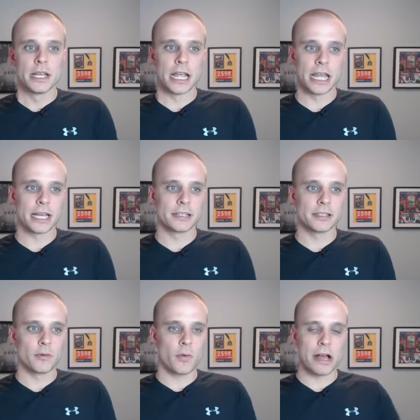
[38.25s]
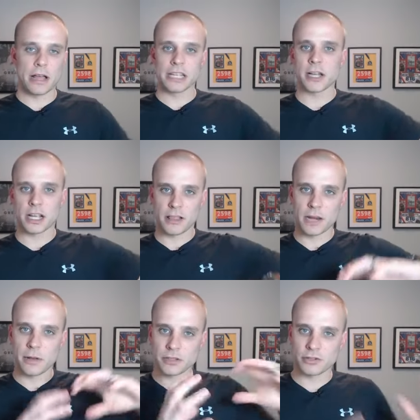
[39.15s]
And while I talk a lot
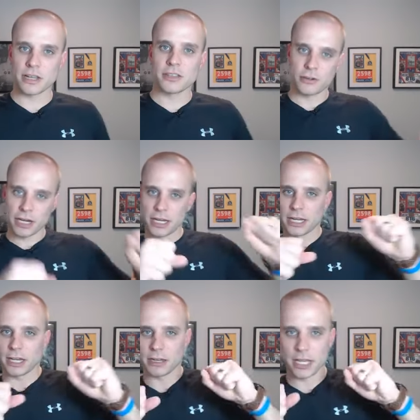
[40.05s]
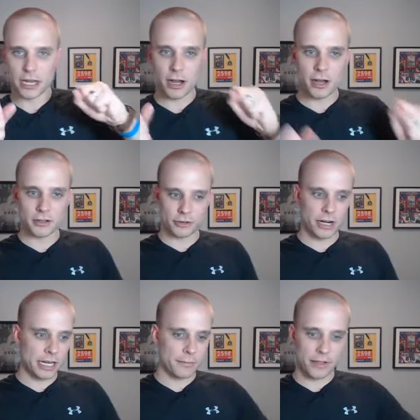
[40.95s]
about strength training and all
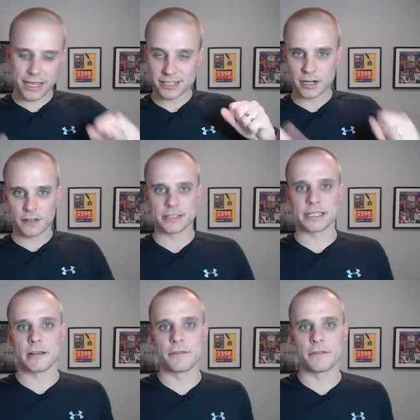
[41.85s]
training plans and all this stuff,